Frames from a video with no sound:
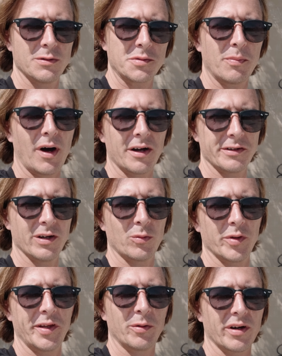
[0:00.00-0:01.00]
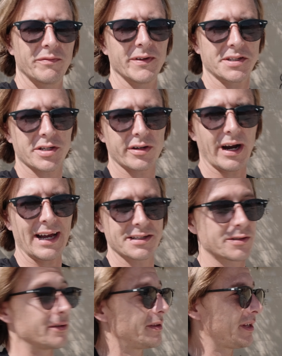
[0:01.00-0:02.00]
use Bondo when they wanna fix
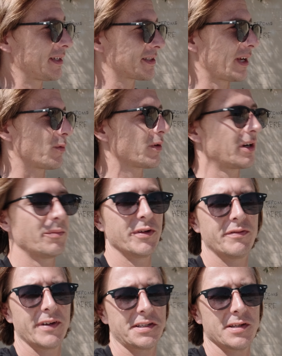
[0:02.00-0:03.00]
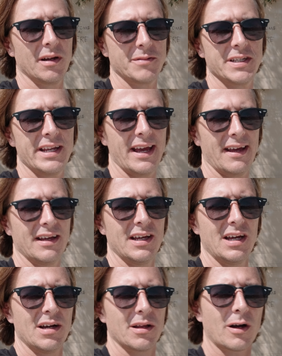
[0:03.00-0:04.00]
cracks or things like we're gonna be fixing up today.
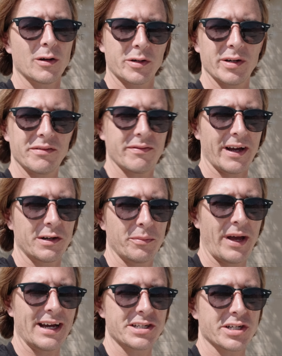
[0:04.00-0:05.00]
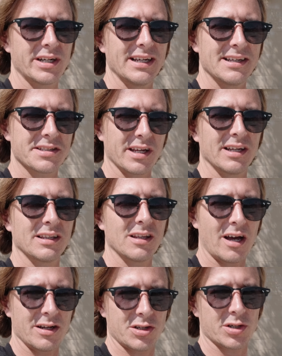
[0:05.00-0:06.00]
Concrete vinyl patcher is a
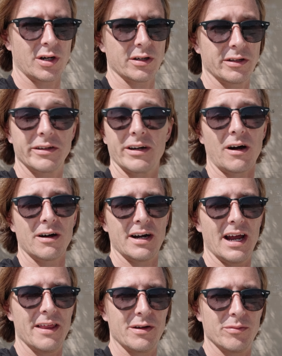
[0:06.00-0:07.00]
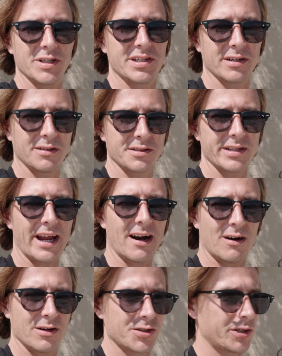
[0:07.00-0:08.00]
lot stronger. There are other materials
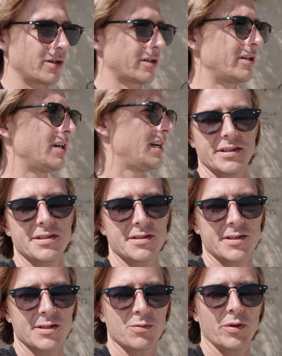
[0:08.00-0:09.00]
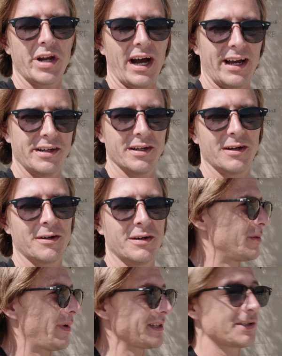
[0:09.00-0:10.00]
that are stronger. This is just what I know.
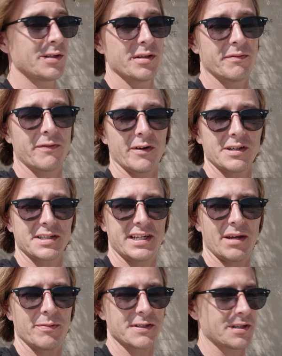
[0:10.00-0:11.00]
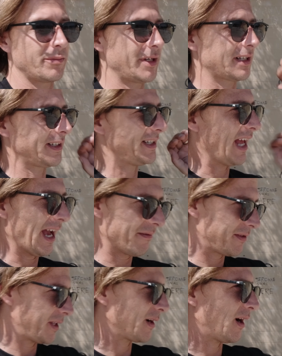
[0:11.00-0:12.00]
So basically the first tip is gonna be clean
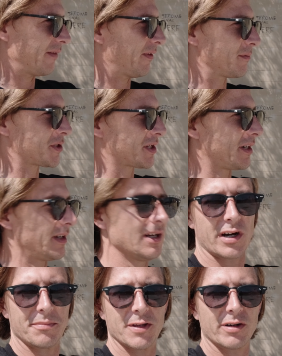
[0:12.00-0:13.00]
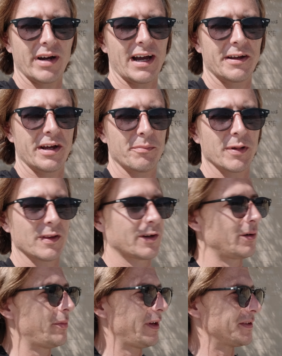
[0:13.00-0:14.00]
everything off. I'm just gonna scrape the ground up a
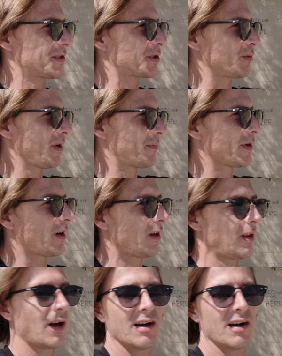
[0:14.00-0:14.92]
little bit, sweep it all